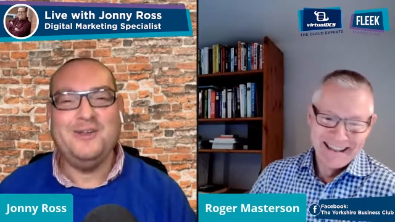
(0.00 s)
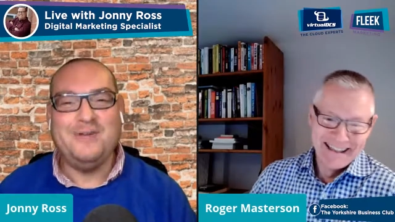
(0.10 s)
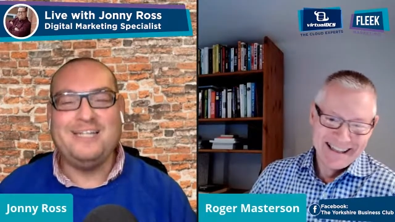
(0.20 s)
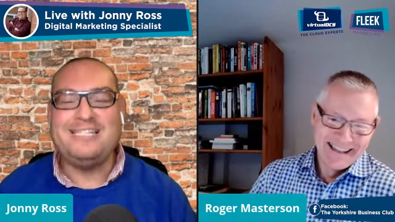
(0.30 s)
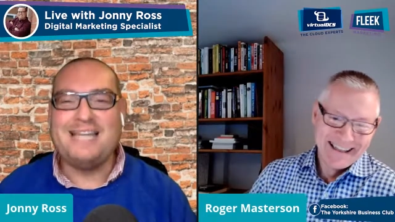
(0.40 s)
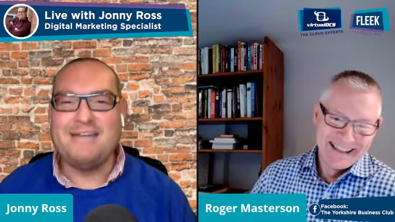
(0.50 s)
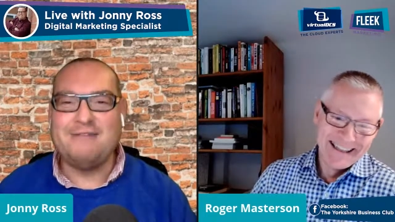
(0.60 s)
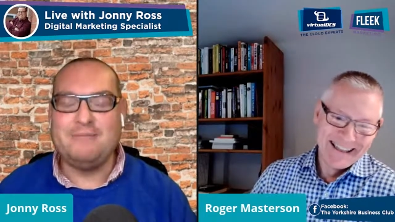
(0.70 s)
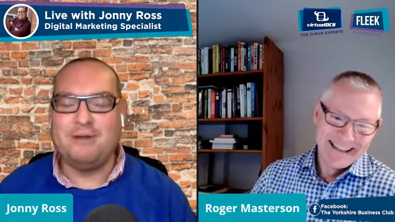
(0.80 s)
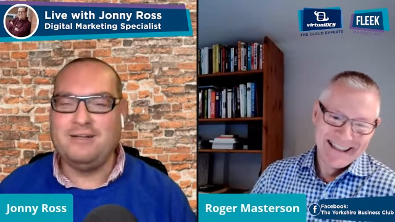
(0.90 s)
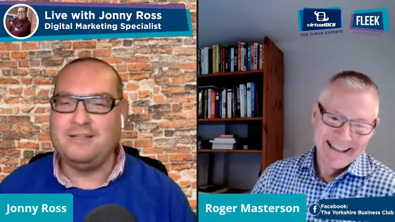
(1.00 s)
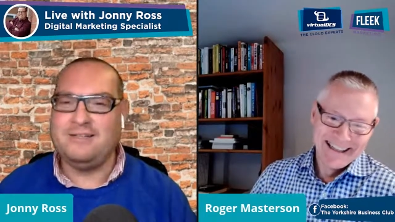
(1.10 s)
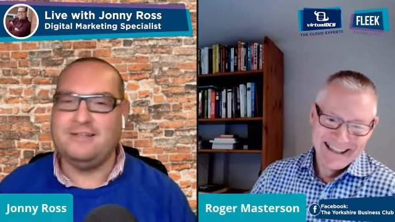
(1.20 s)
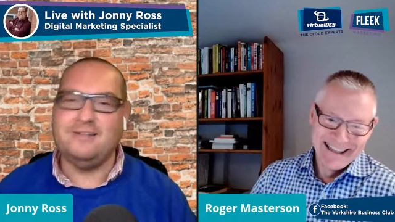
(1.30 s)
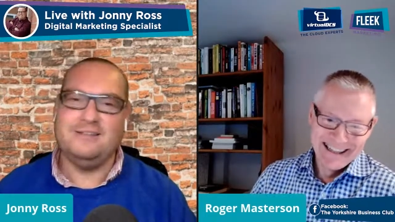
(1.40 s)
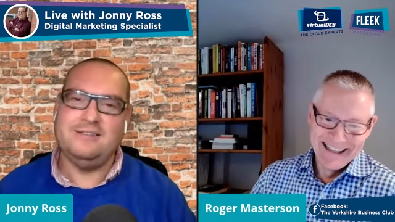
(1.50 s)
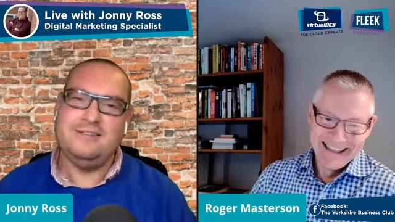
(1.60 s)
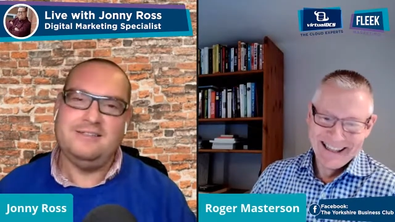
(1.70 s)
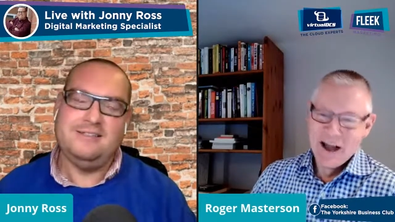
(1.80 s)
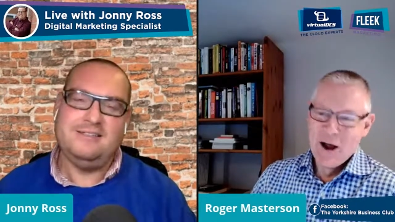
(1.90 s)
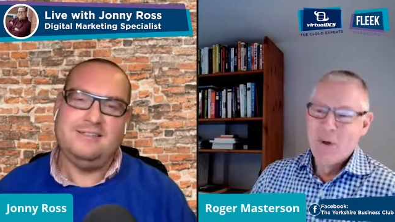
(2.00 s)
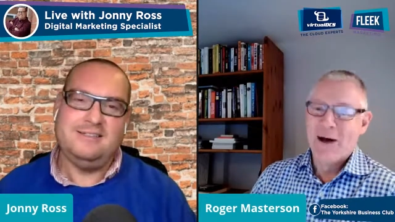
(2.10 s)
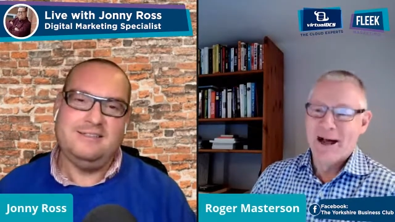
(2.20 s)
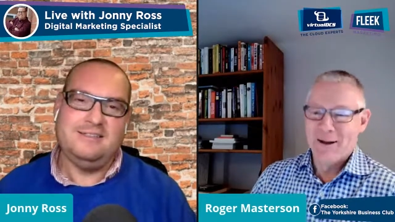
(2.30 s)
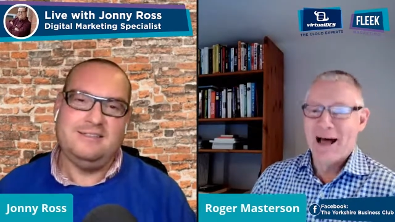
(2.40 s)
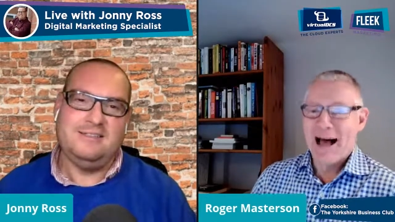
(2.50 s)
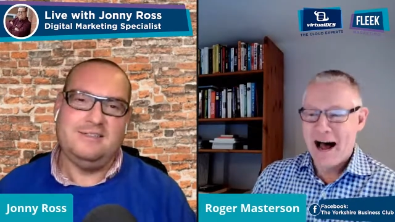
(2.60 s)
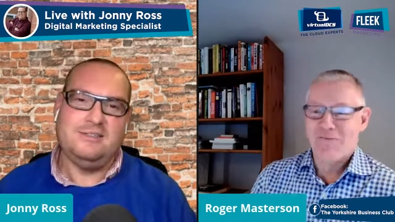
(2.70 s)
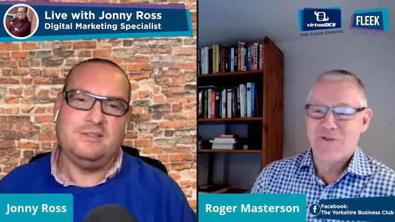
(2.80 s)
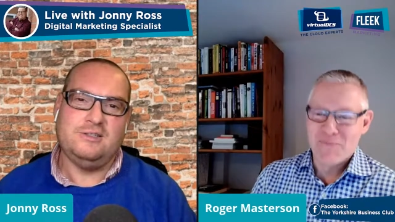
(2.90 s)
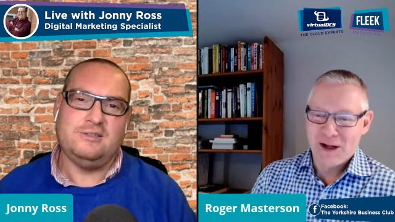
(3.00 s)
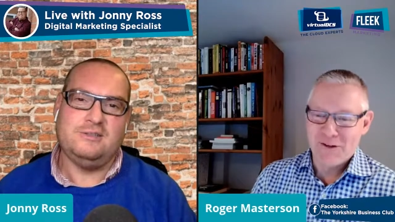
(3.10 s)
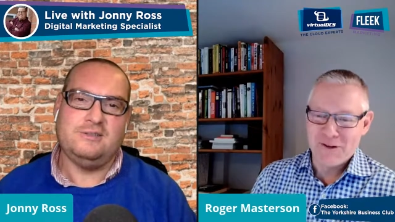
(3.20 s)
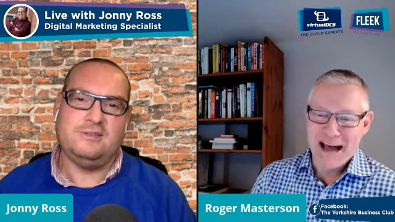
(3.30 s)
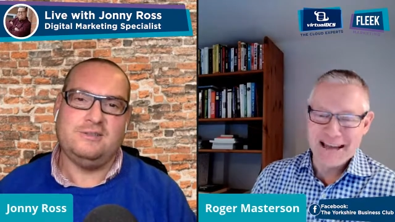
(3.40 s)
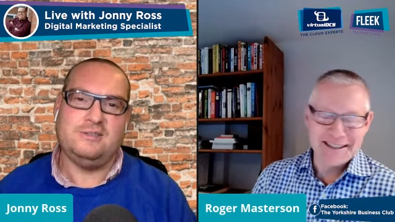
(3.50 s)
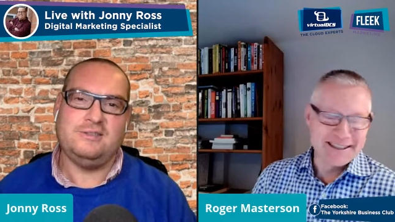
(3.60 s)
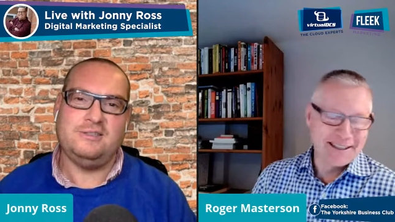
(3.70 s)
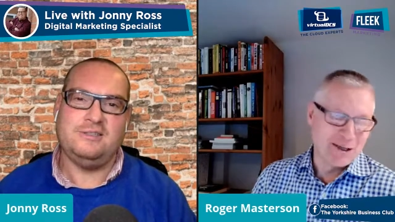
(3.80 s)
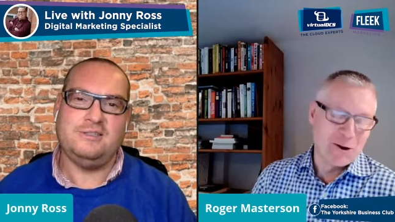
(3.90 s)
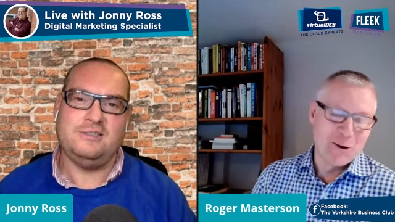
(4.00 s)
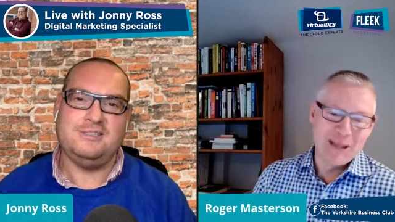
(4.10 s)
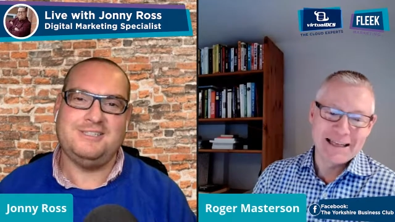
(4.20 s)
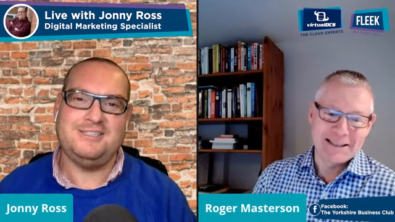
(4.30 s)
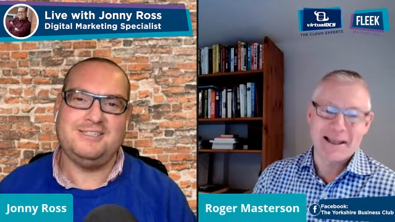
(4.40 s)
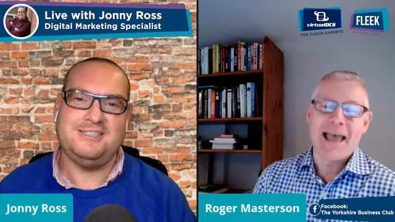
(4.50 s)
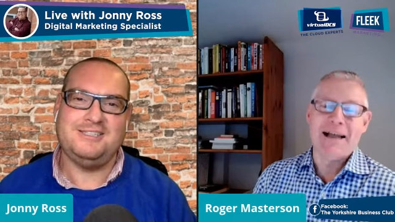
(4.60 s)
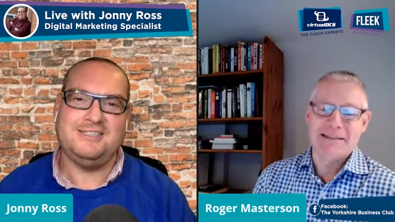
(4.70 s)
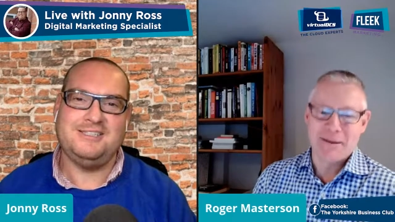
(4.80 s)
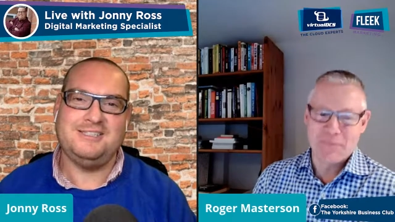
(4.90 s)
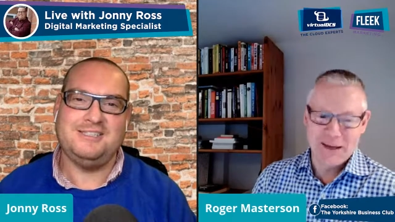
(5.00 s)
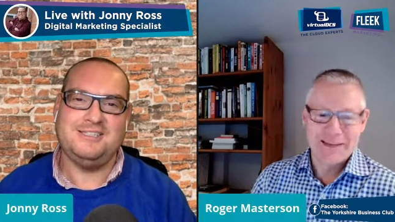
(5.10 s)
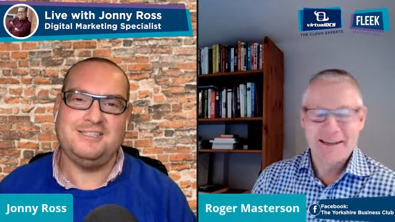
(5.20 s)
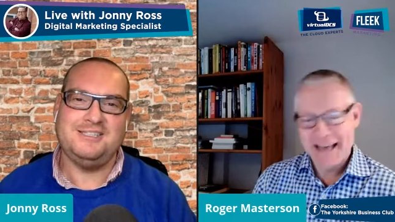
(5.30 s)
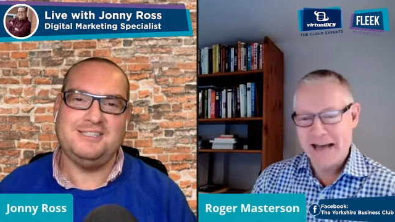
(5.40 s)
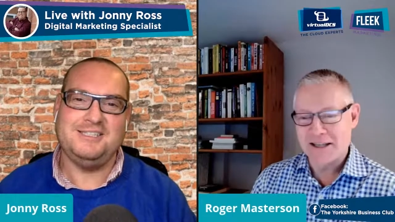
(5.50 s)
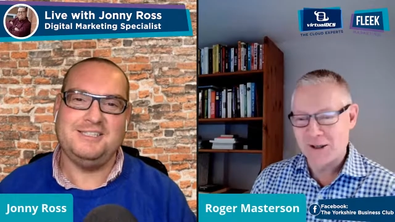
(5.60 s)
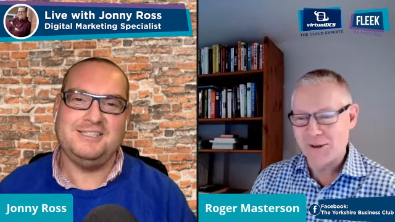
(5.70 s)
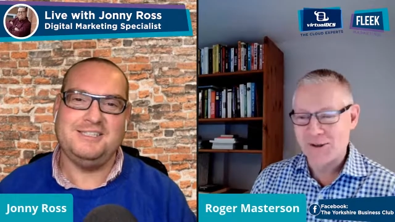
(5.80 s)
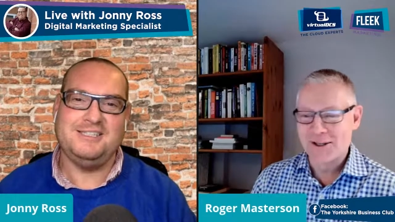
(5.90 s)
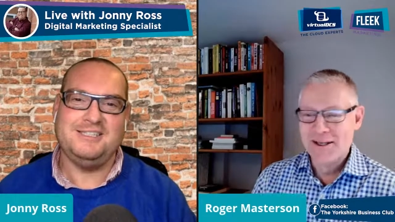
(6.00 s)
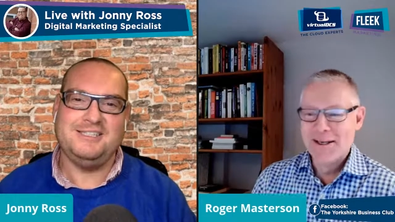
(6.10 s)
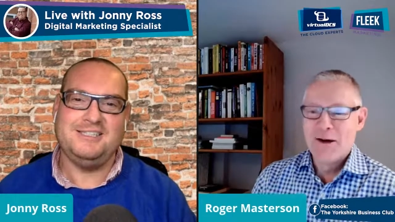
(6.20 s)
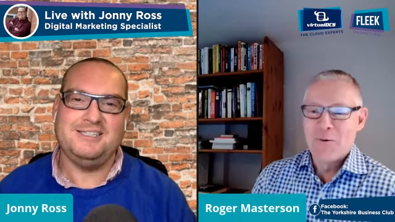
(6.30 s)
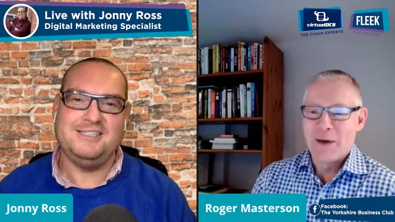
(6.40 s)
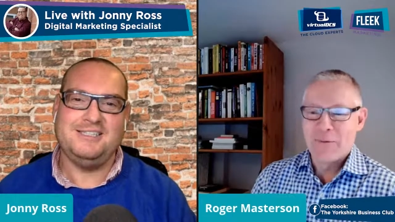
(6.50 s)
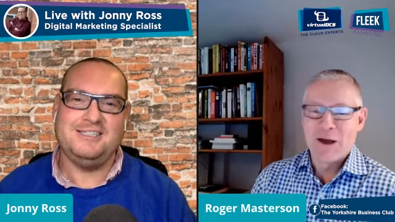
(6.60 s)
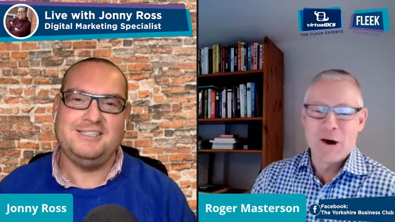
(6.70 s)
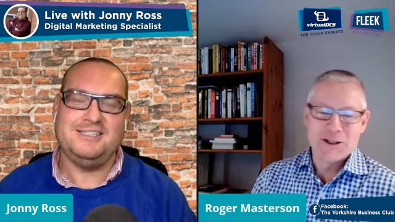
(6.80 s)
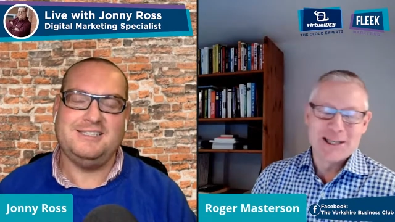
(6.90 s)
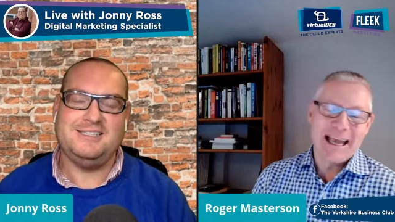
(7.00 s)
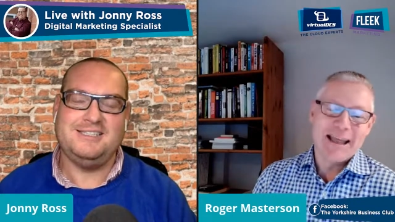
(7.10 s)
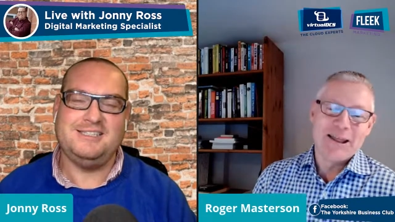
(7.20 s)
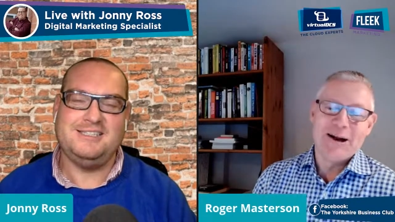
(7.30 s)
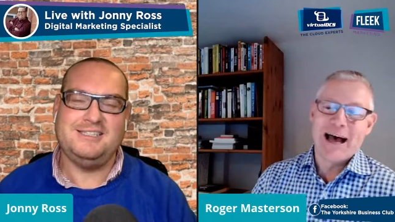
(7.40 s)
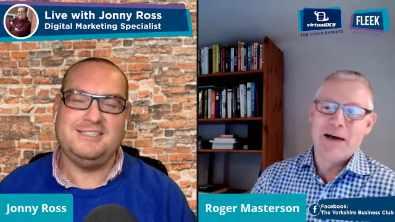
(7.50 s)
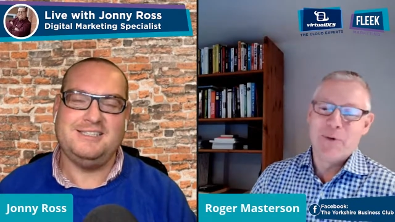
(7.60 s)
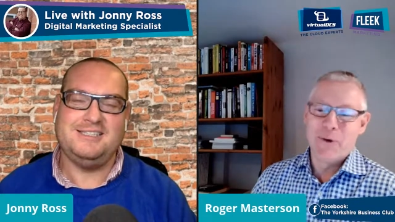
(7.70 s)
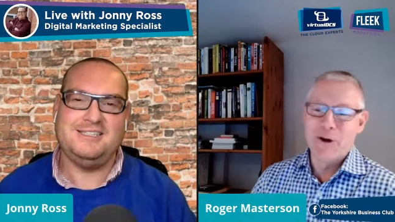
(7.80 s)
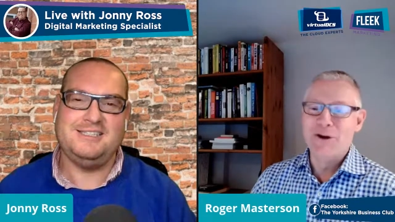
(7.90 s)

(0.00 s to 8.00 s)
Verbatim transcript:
Speaker 1: When did it get rebranded then?
Speaker 2: Well, I'm from Belfast, so that's the Celtic bit. Castles. We, we got together and we were